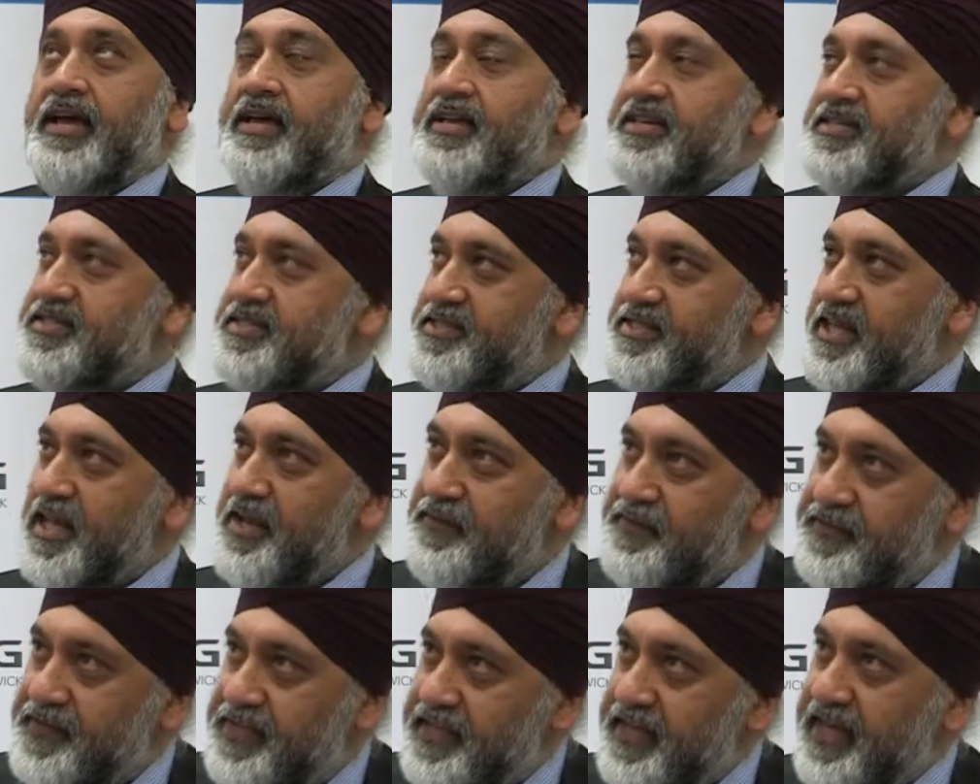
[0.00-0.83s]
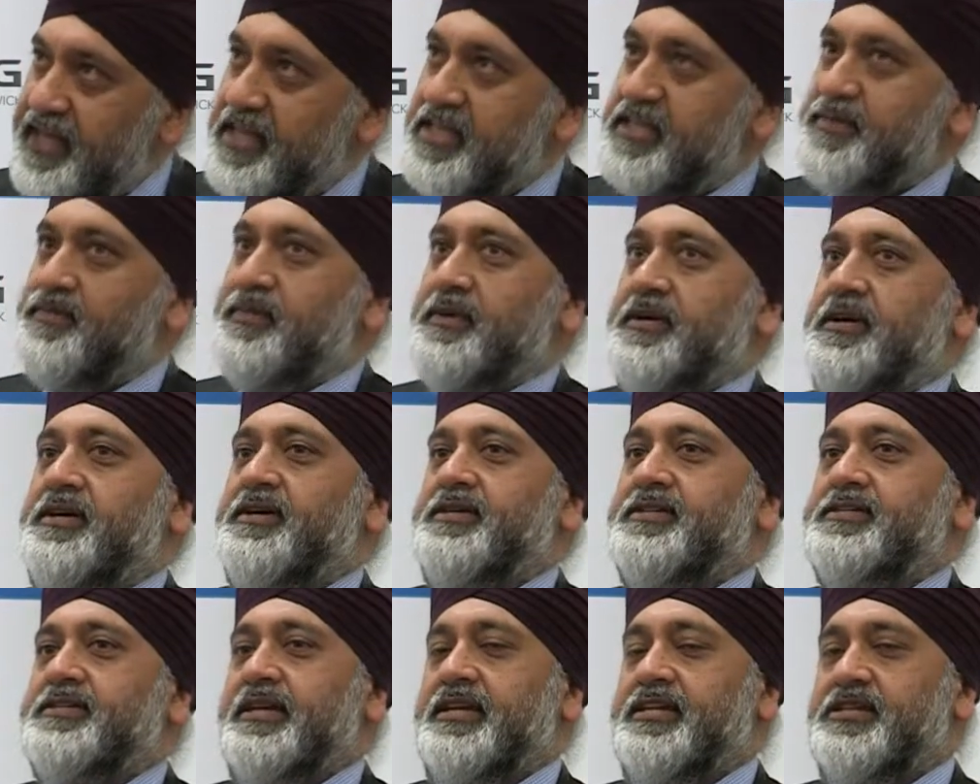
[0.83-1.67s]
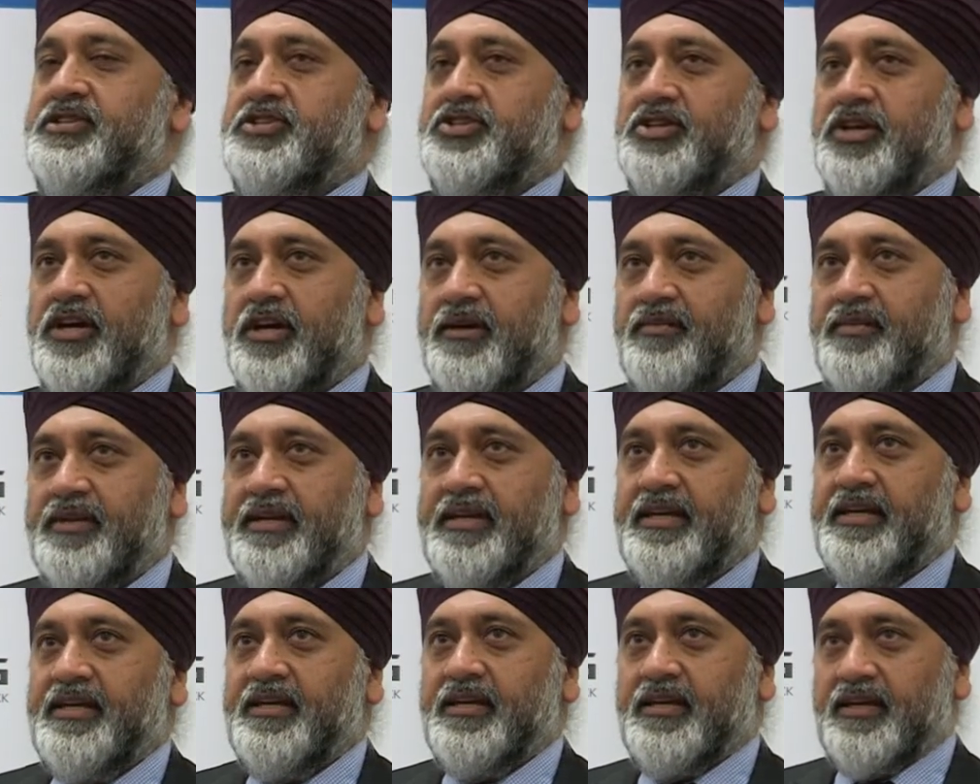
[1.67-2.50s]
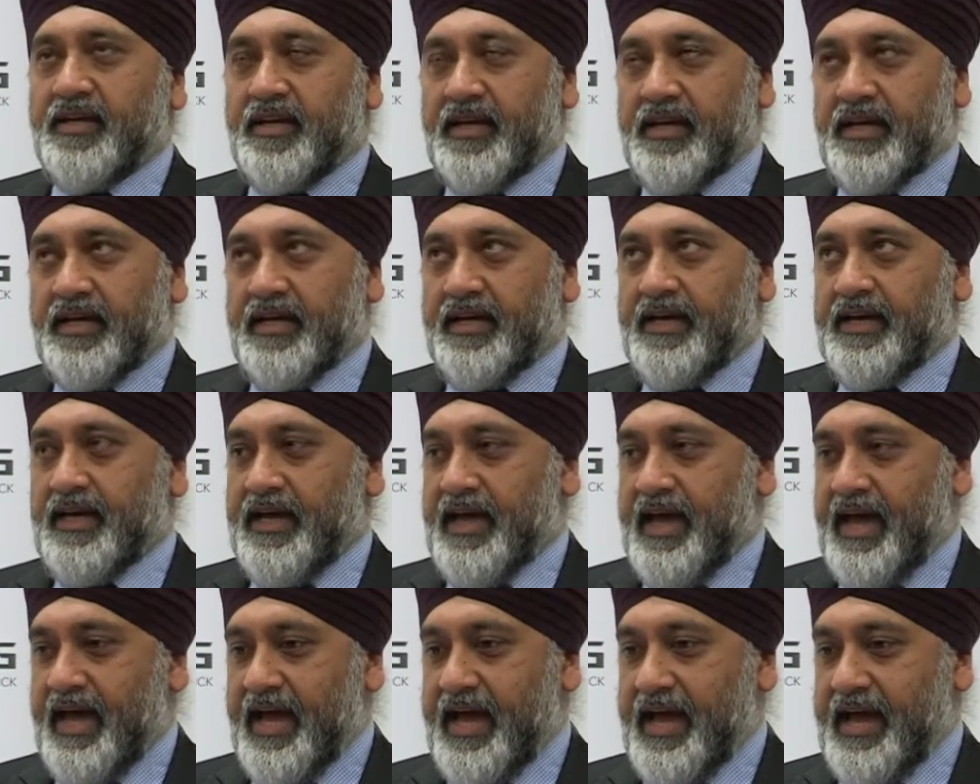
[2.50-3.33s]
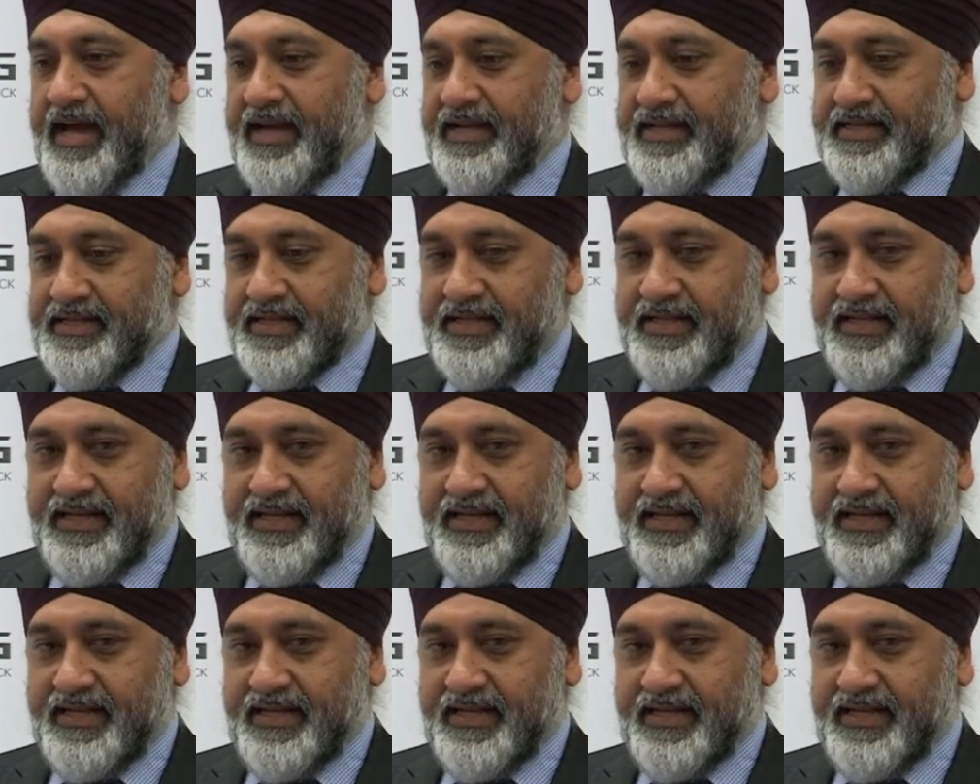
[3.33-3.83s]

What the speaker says: safety experts in Germany, and